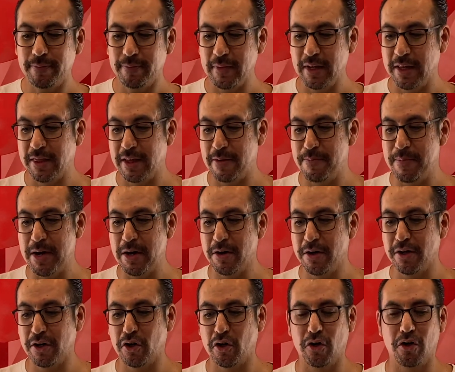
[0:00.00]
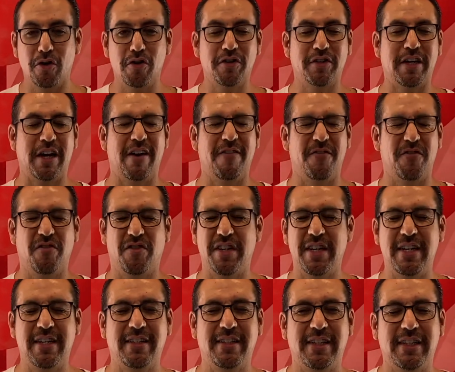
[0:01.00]
The miracles of
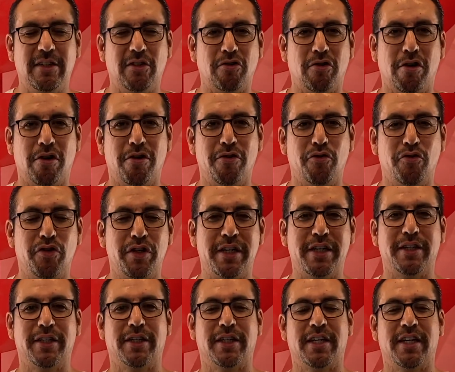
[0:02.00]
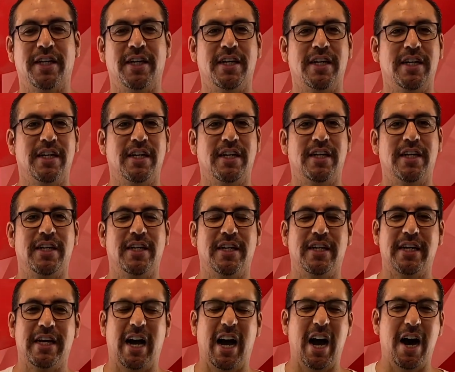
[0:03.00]
Jesus are just
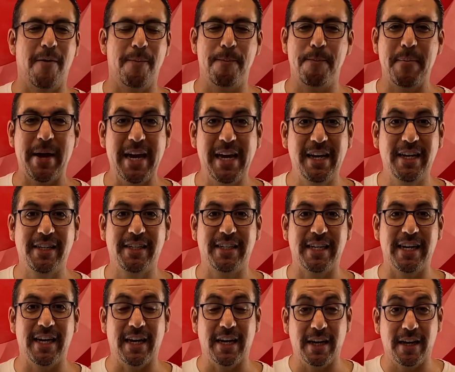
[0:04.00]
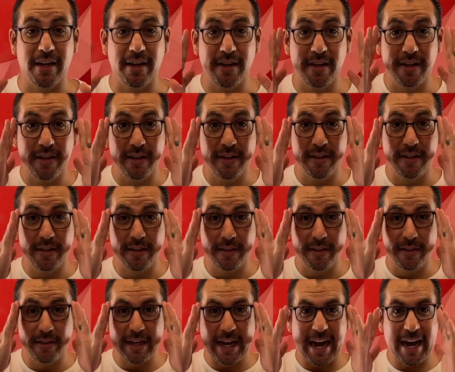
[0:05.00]
amazing.
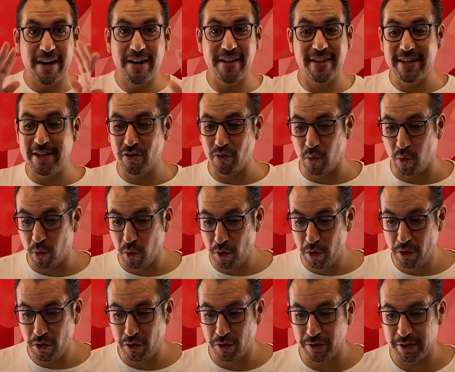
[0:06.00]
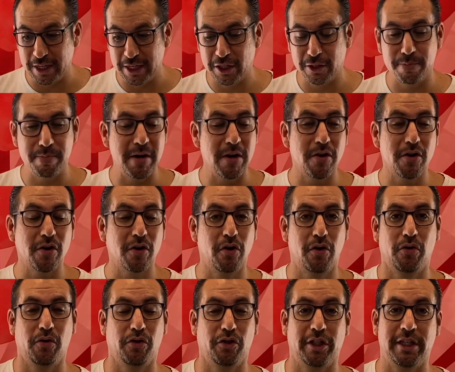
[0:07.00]
Out of this world, these
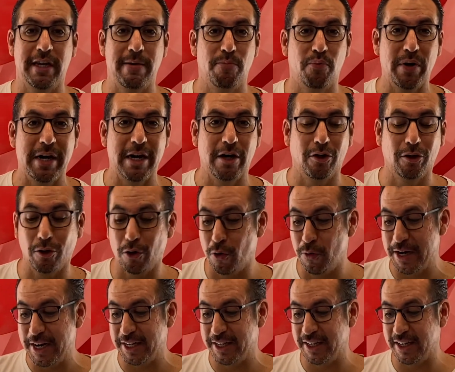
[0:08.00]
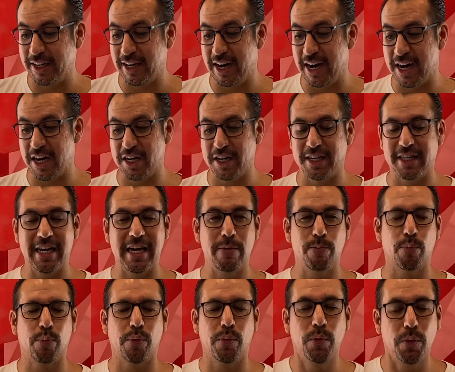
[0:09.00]
miracles, they bring glory to God. They
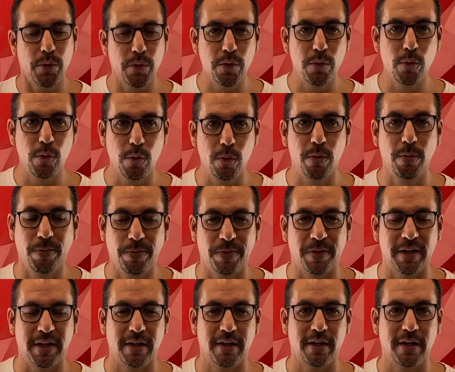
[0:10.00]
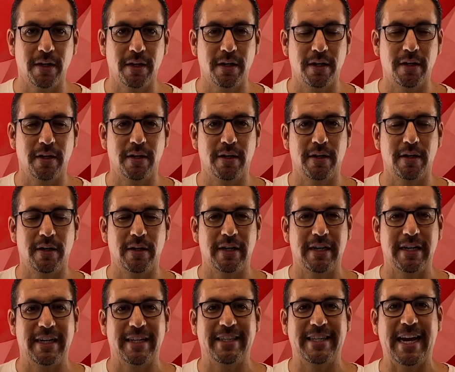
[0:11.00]
prove
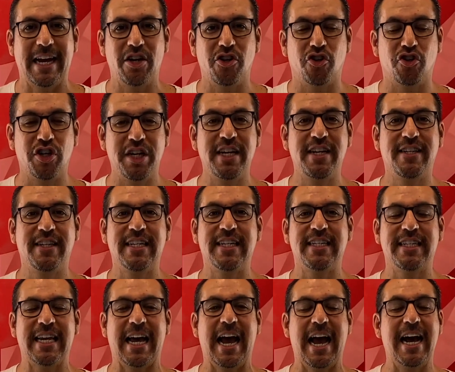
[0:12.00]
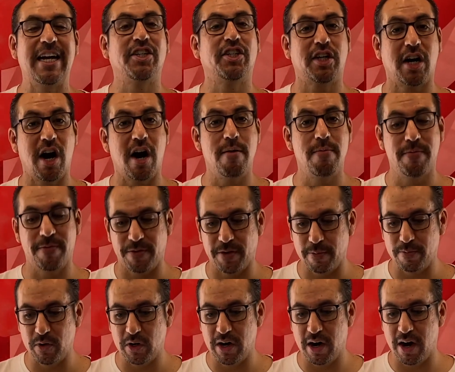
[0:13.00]
that Jesus has come
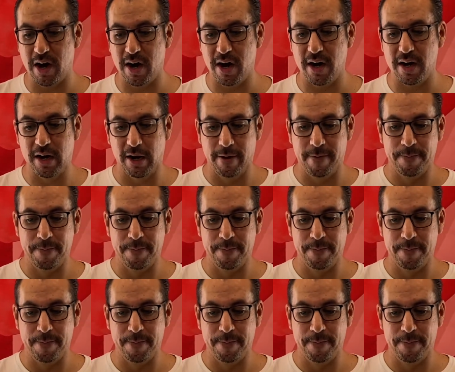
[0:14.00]
from God.